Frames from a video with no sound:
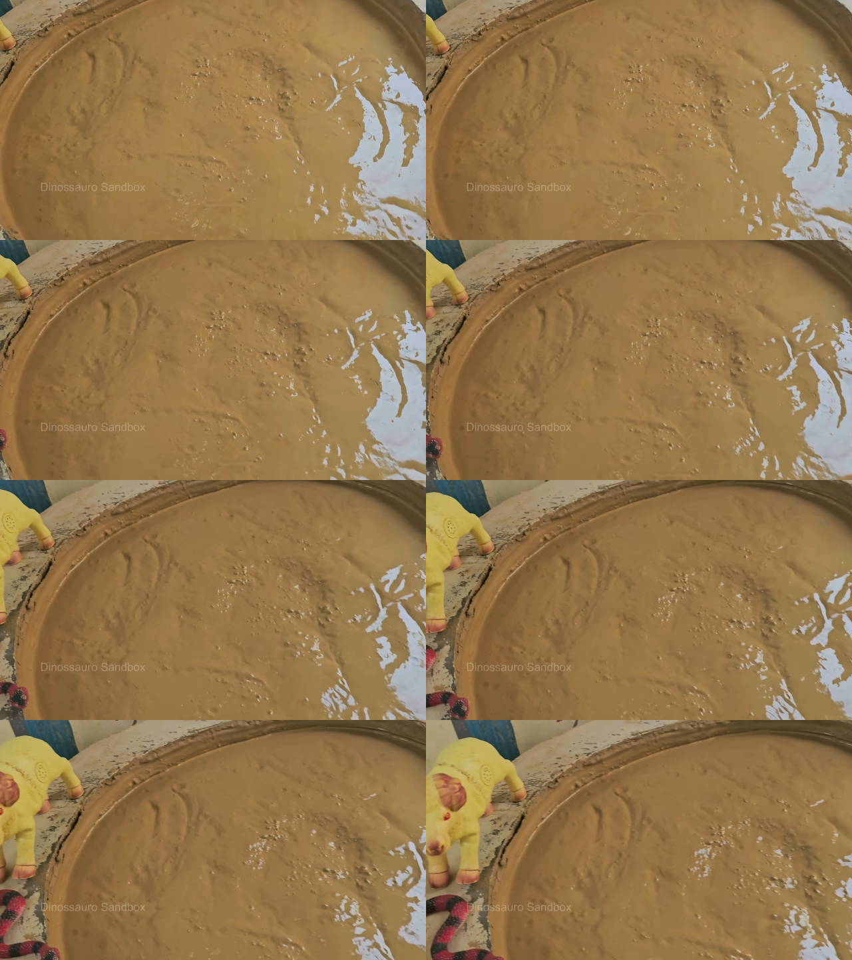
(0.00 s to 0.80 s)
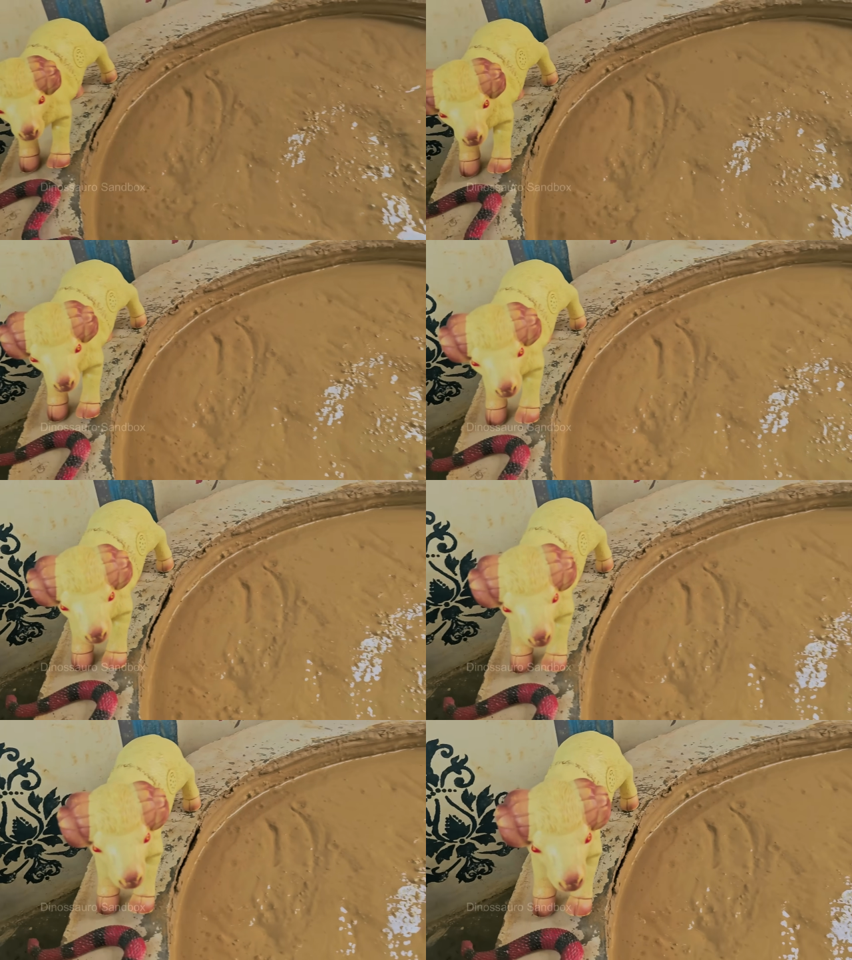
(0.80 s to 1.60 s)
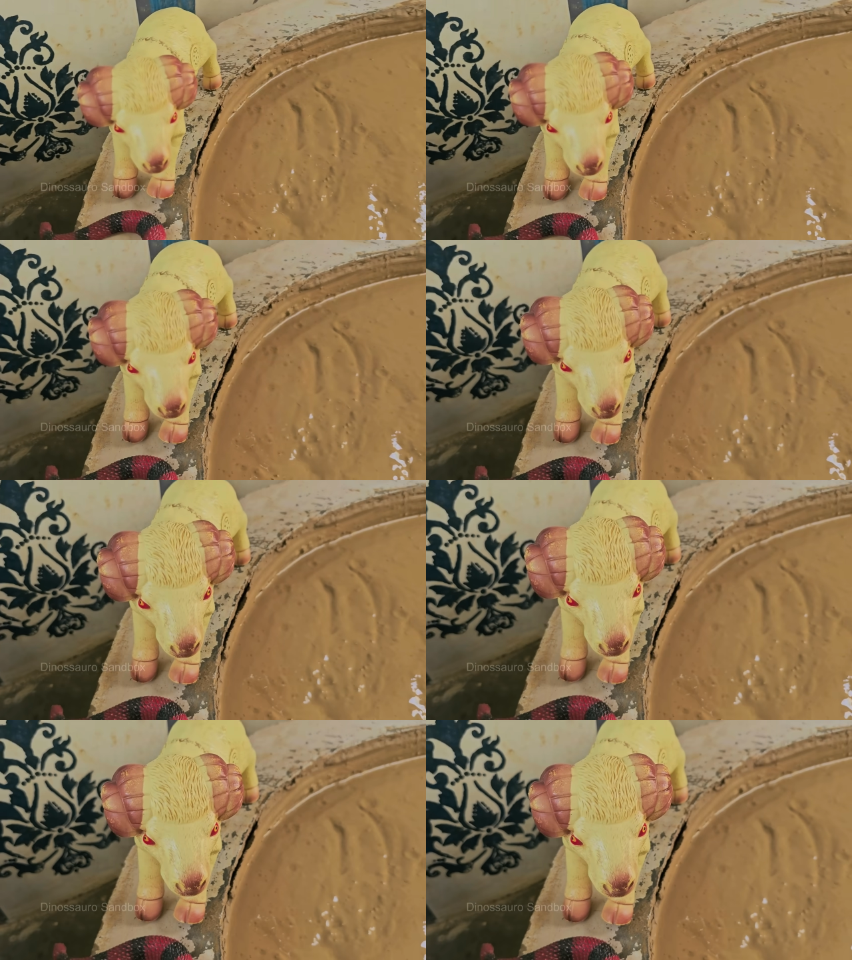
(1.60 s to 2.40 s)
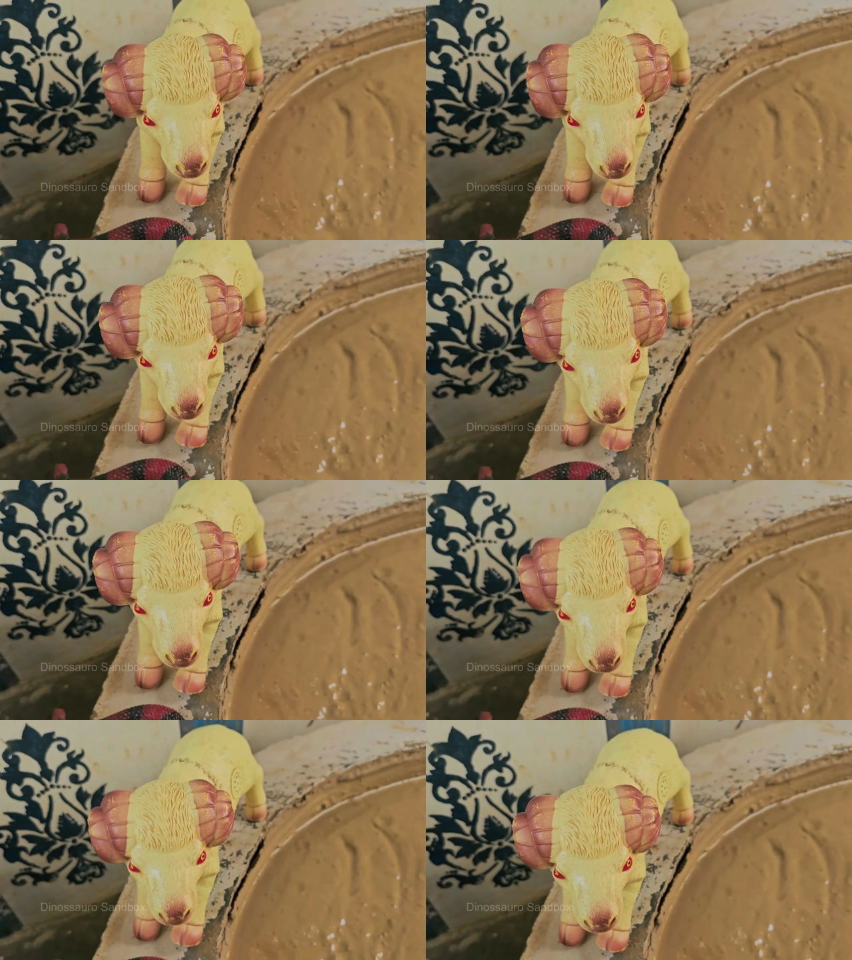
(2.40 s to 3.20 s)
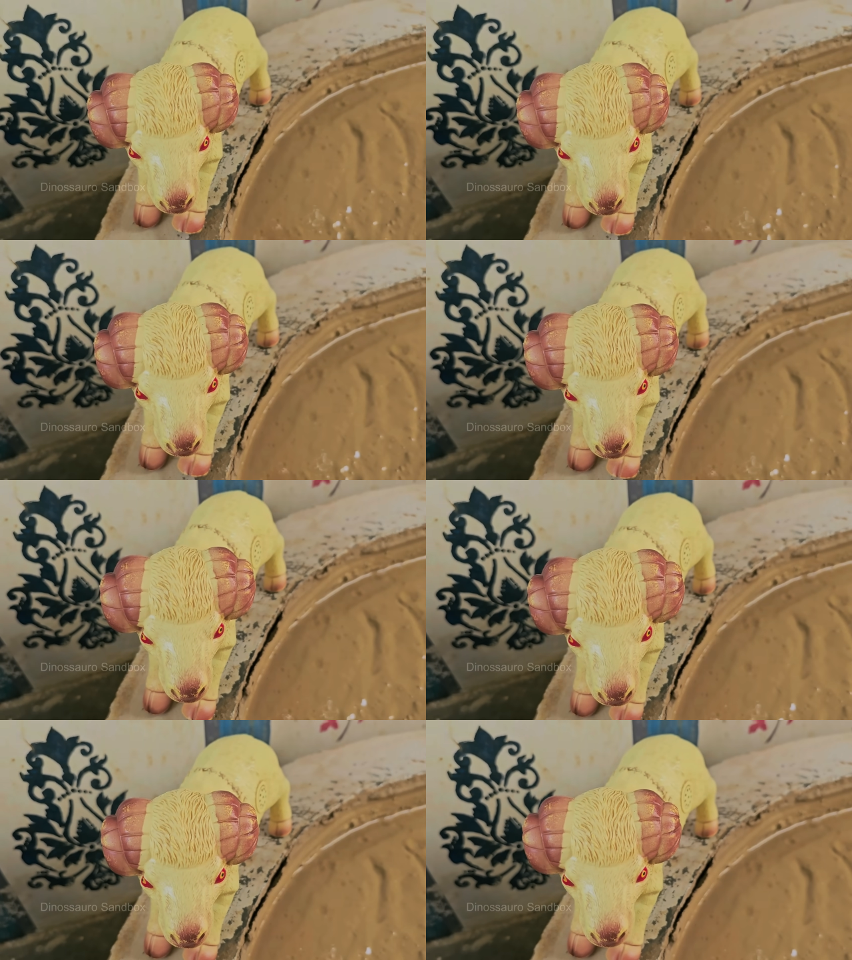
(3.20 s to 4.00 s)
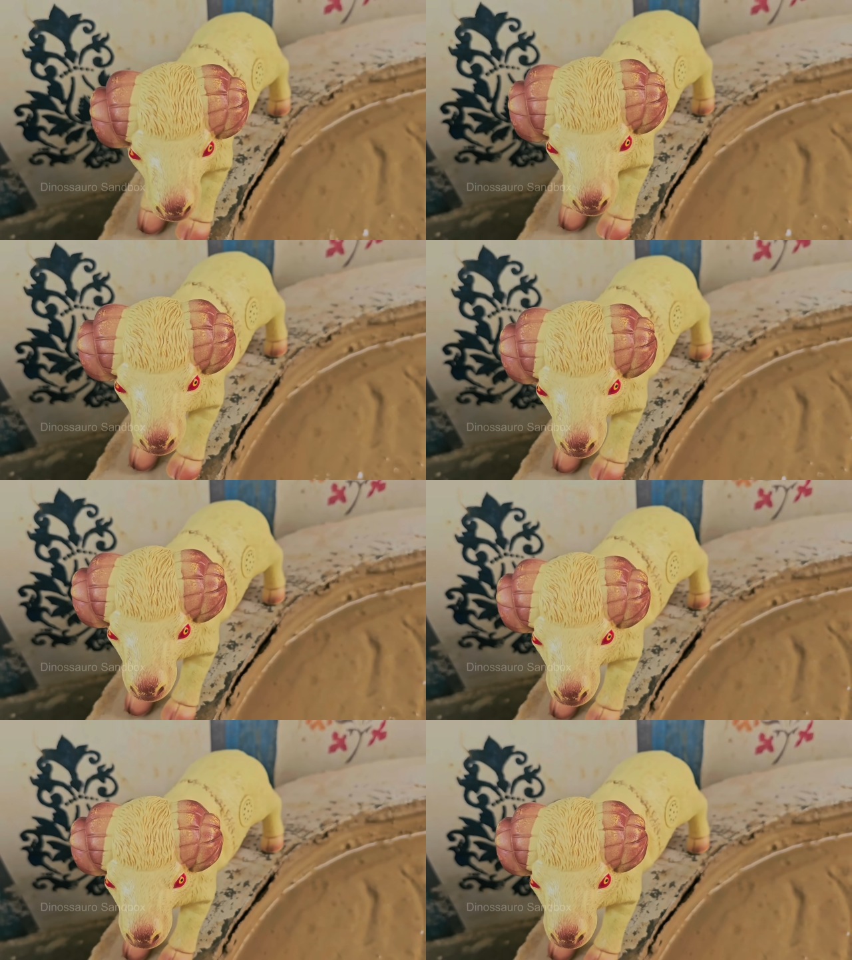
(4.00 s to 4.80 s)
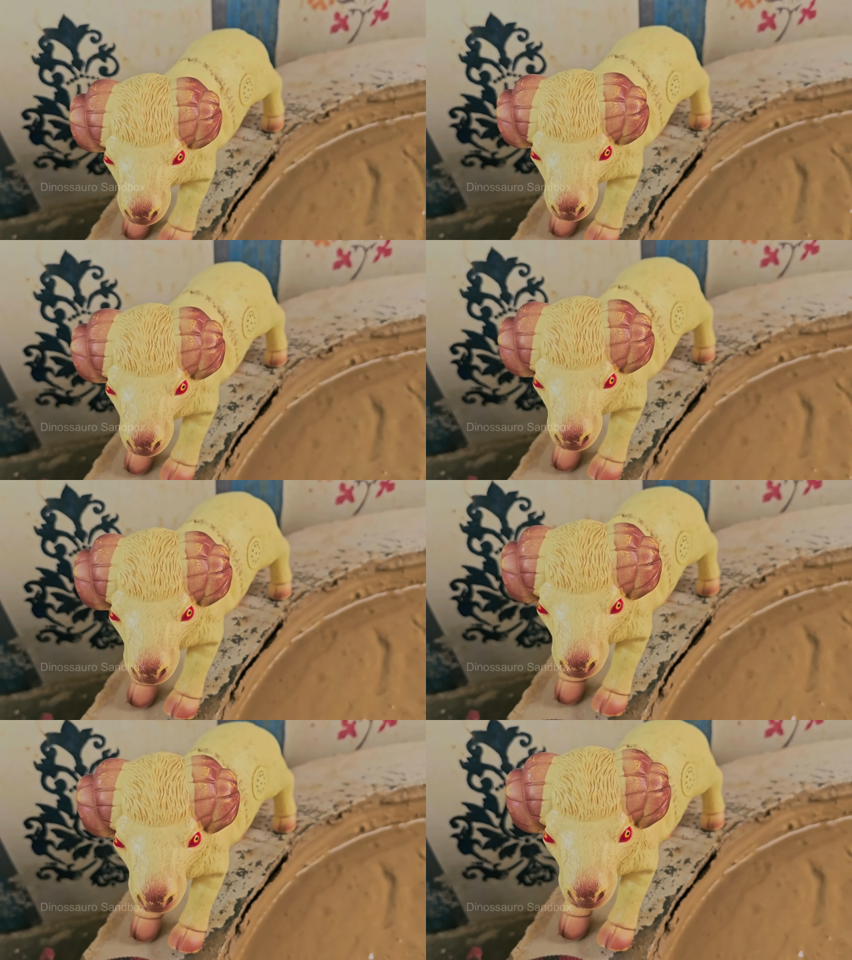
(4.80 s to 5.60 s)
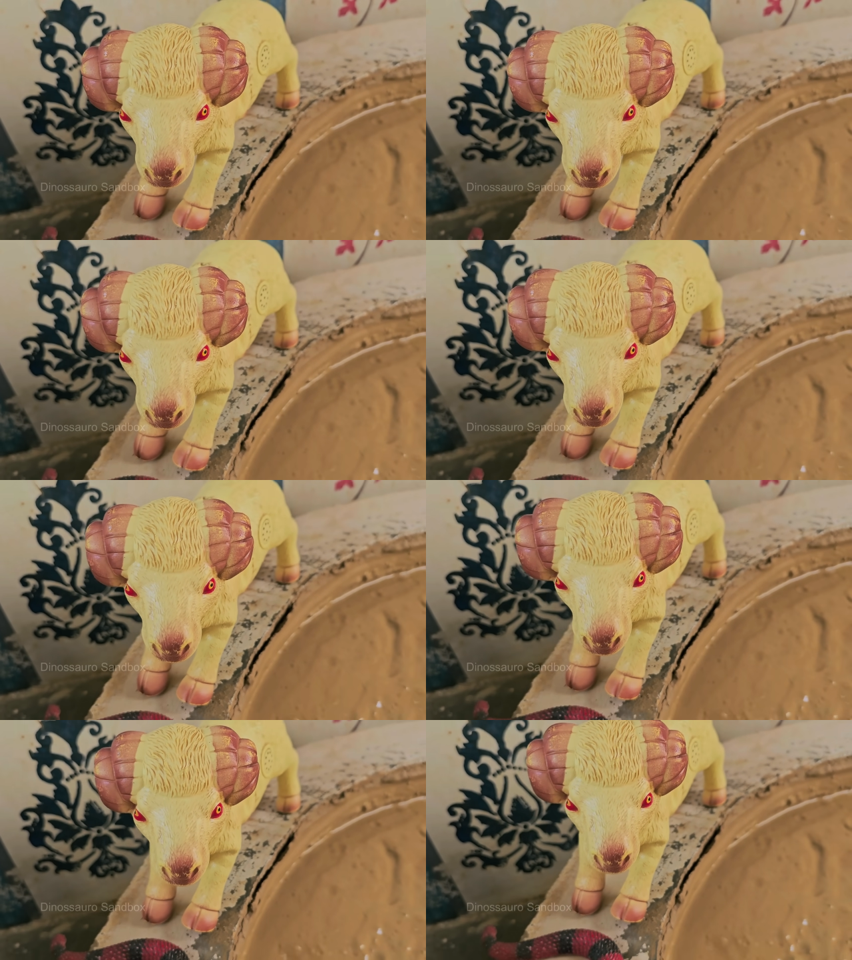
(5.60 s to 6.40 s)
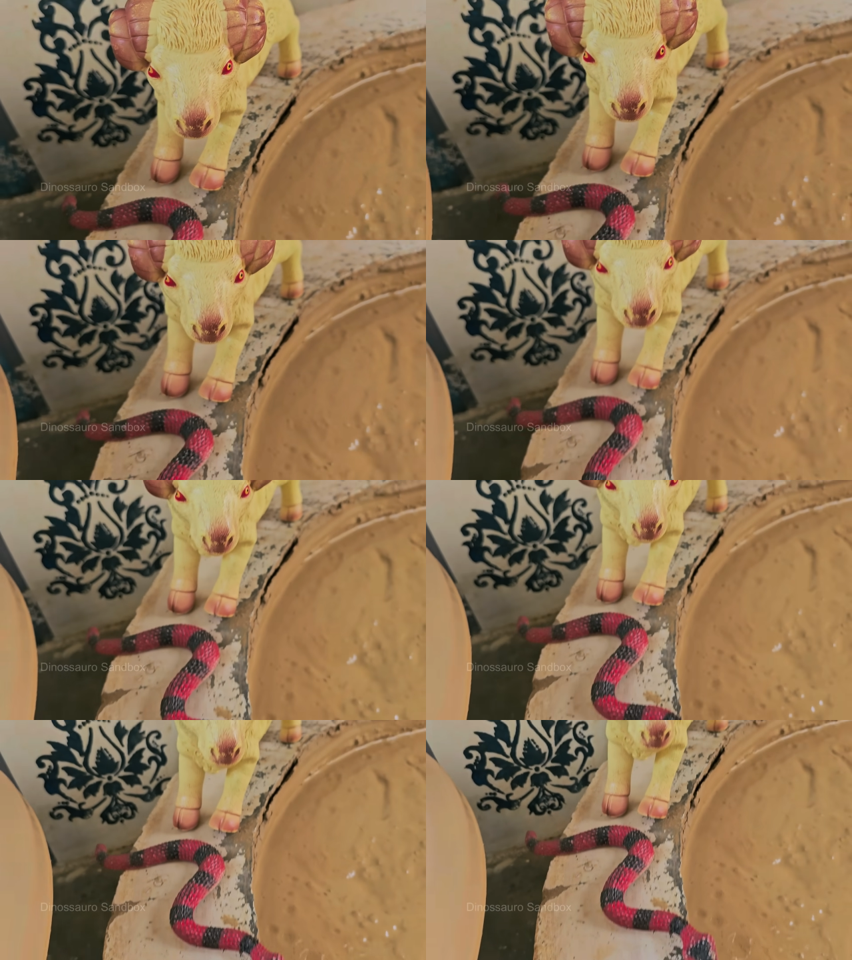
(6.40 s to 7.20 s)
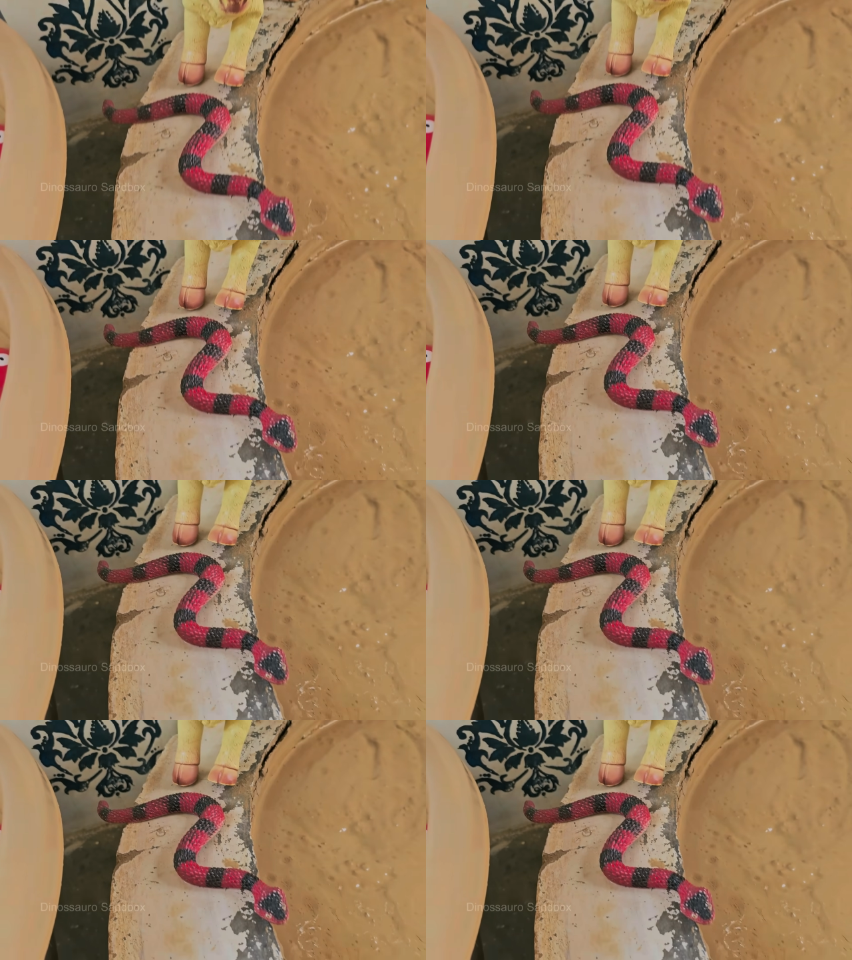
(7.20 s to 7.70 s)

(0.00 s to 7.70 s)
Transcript: No face is visible, so there are no lips to read.